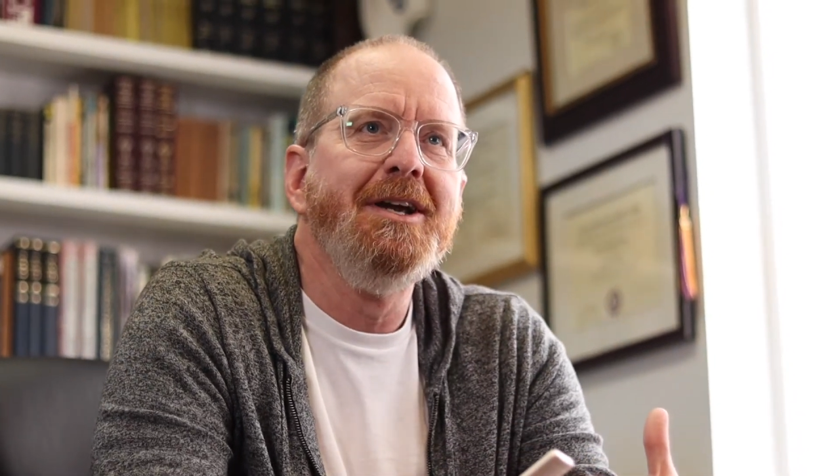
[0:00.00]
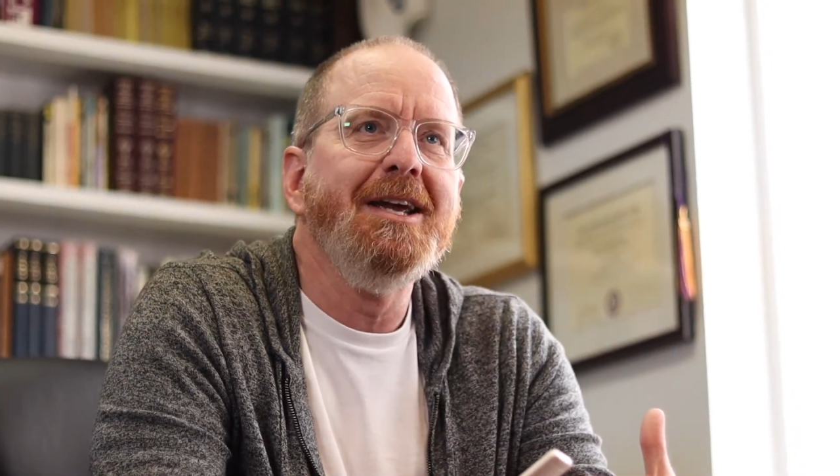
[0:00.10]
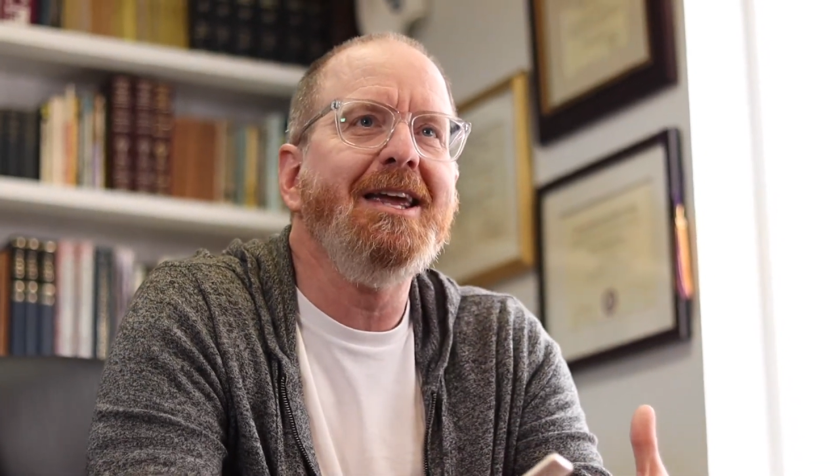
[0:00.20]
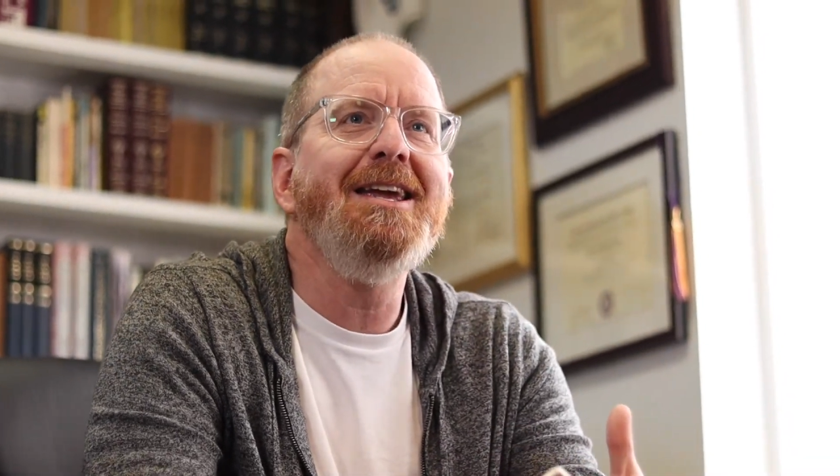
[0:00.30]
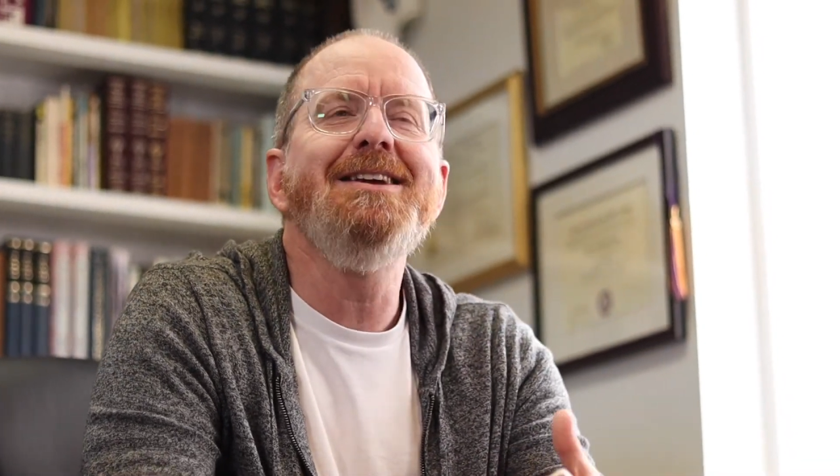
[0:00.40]

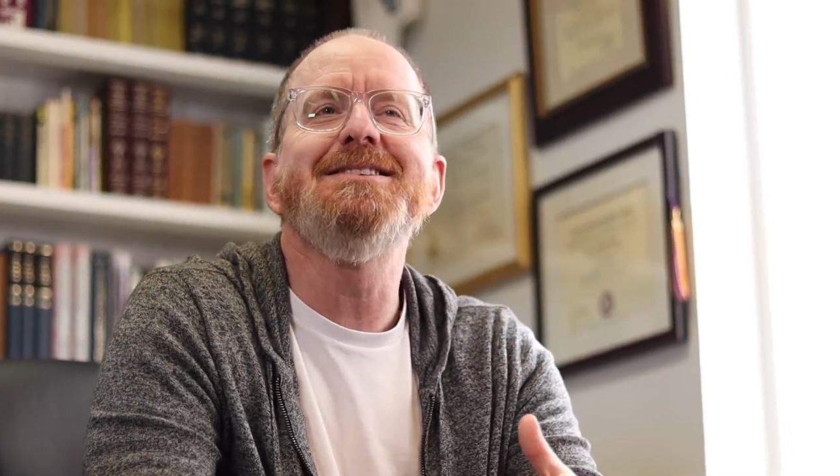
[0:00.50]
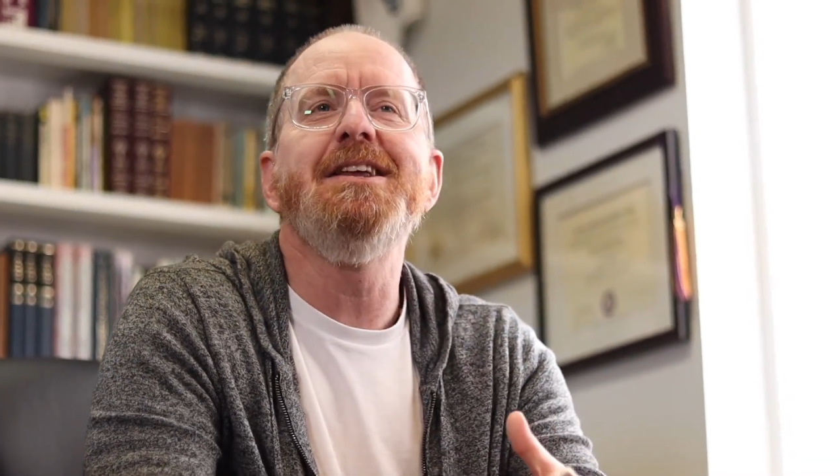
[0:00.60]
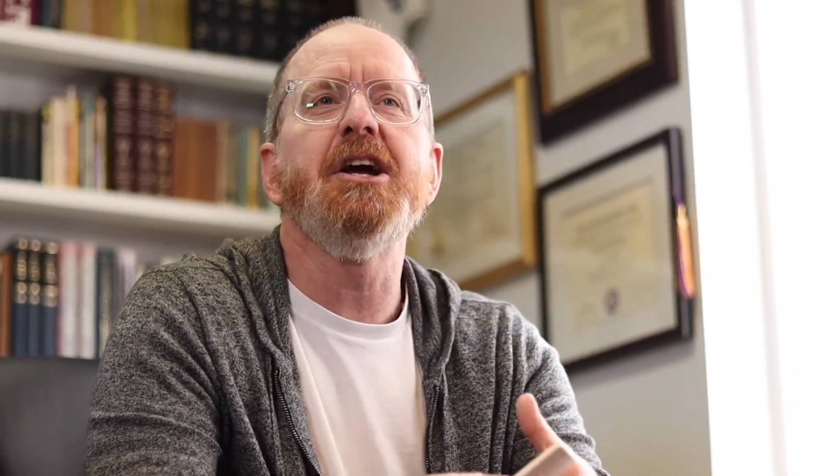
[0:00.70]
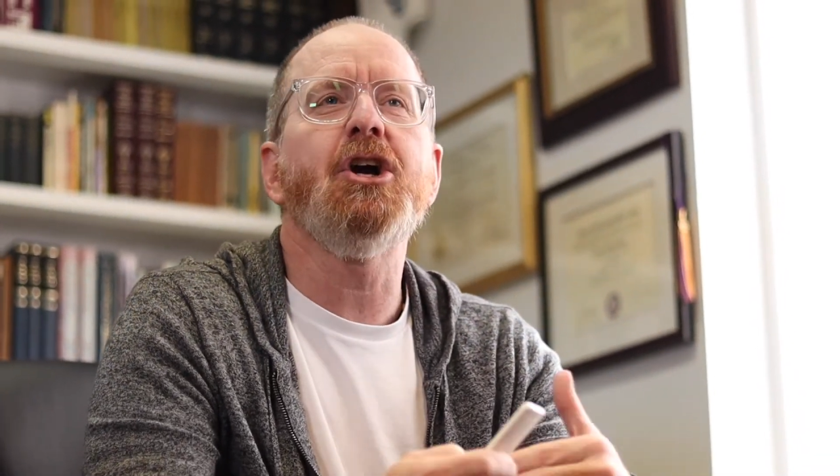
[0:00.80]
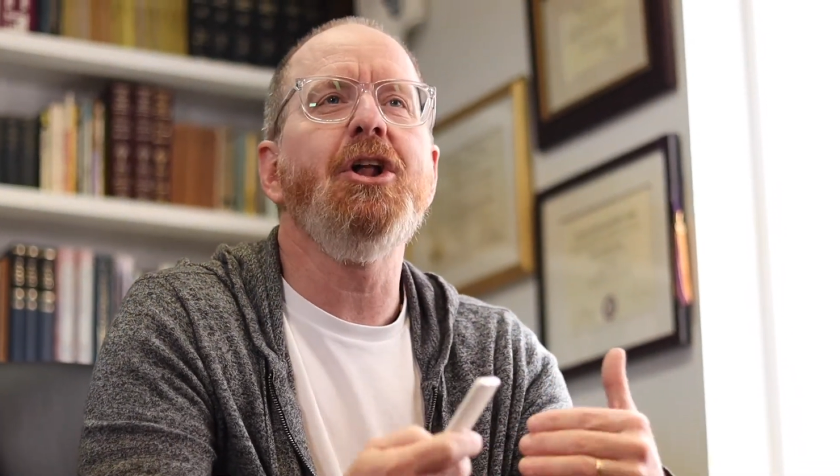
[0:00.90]
He is in
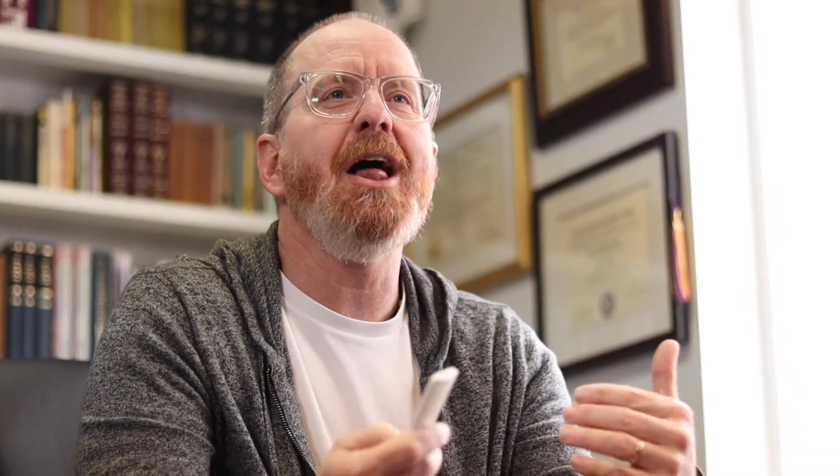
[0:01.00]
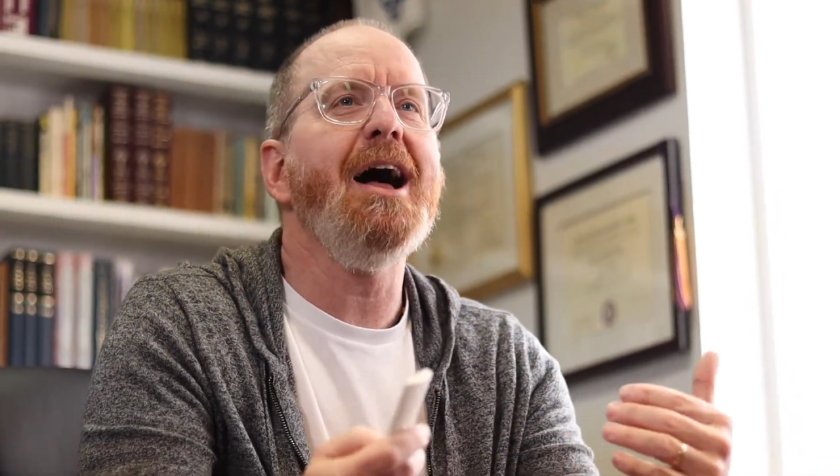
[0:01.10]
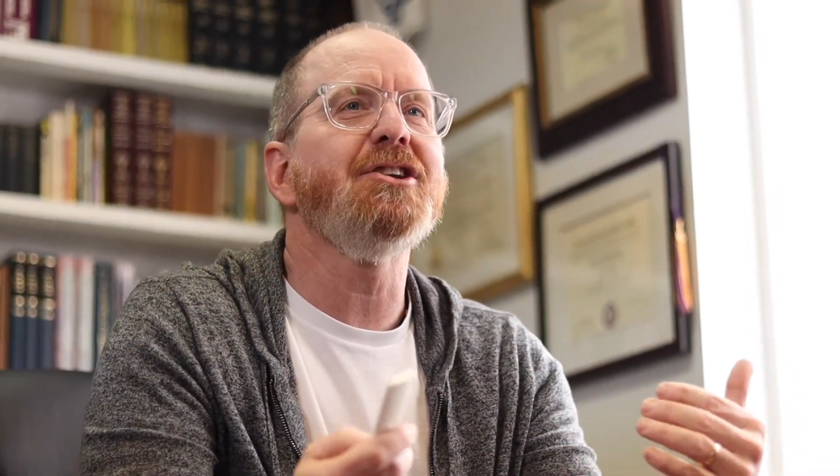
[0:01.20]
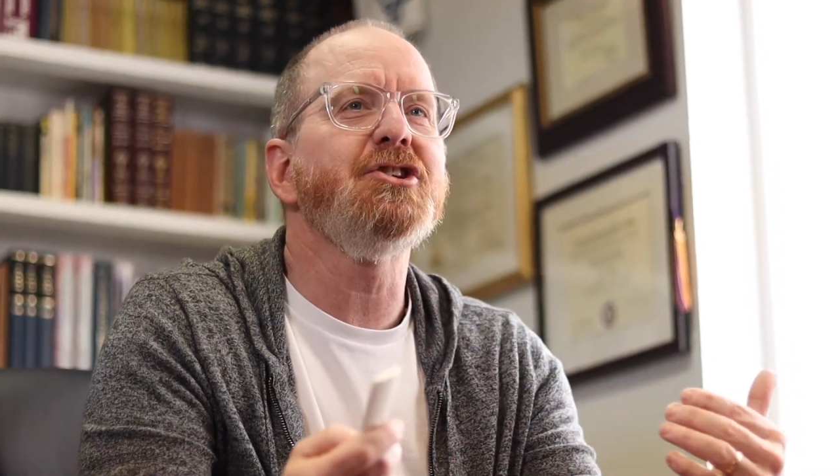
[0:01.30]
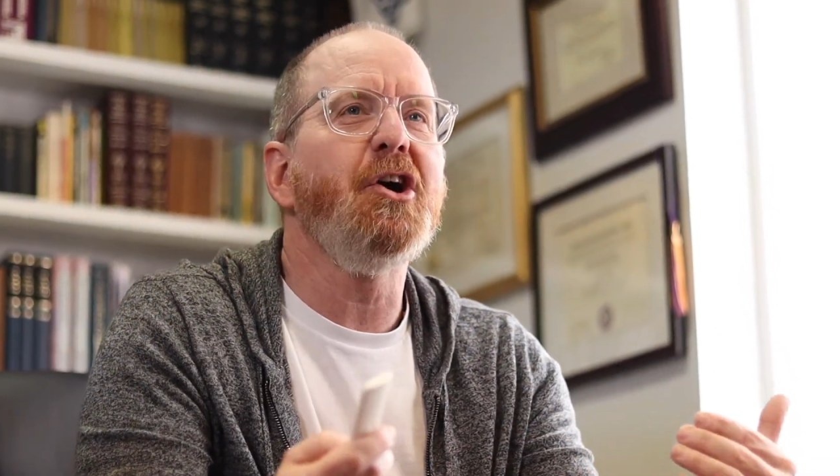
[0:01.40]
a
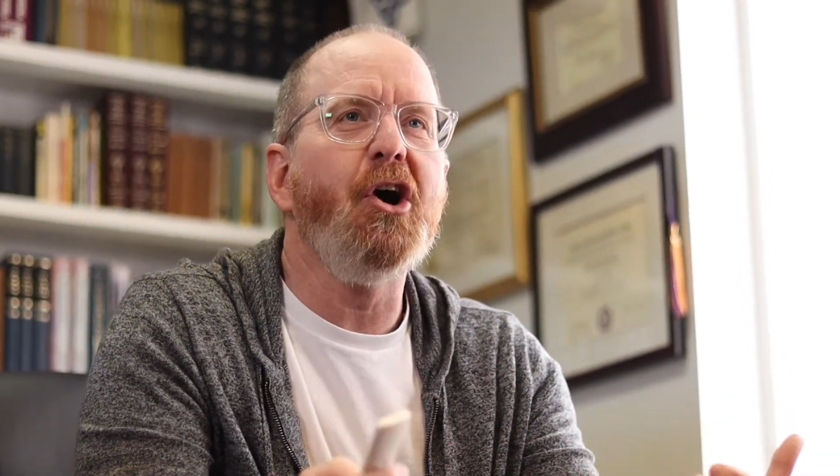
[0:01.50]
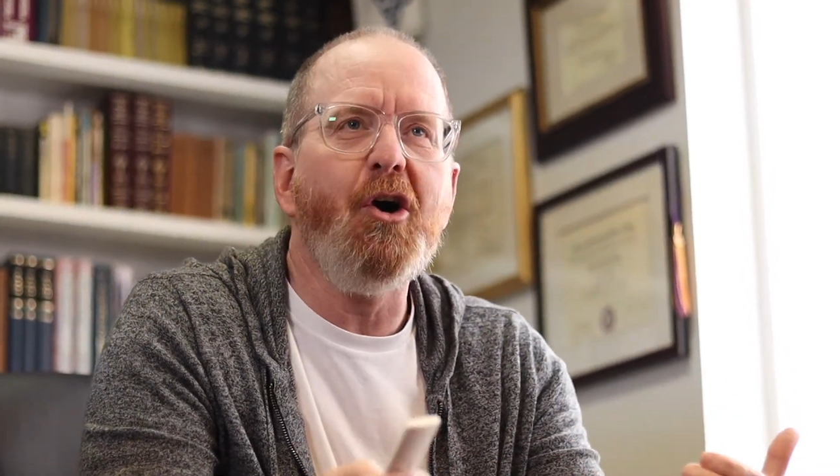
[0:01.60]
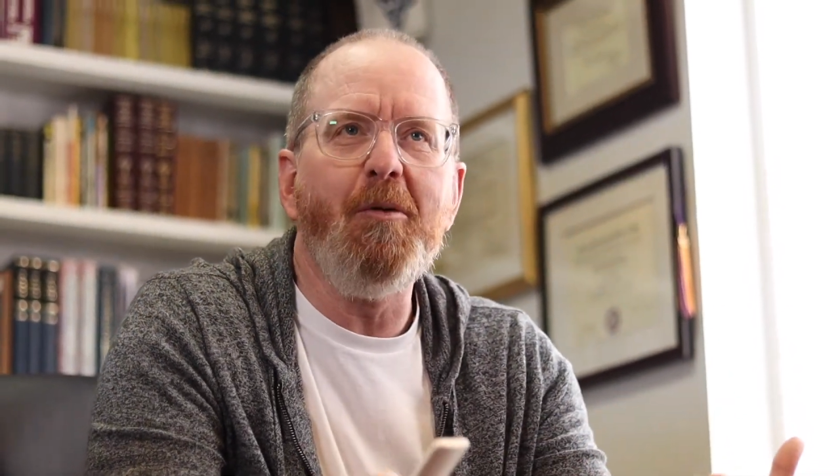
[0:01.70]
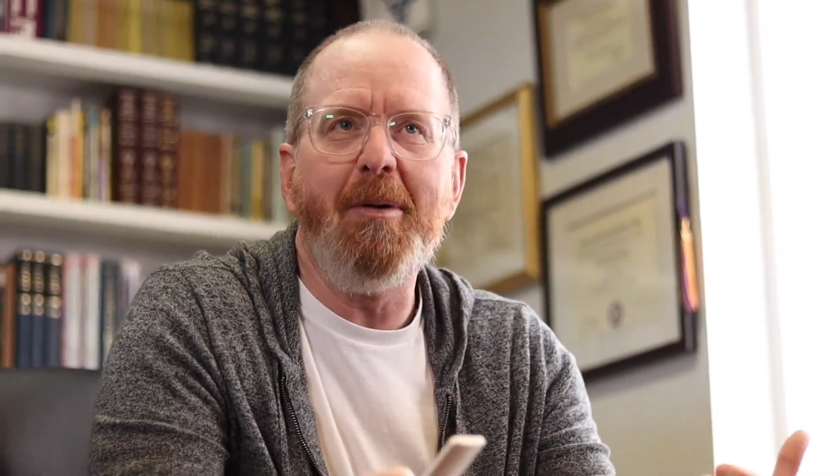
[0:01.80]
class all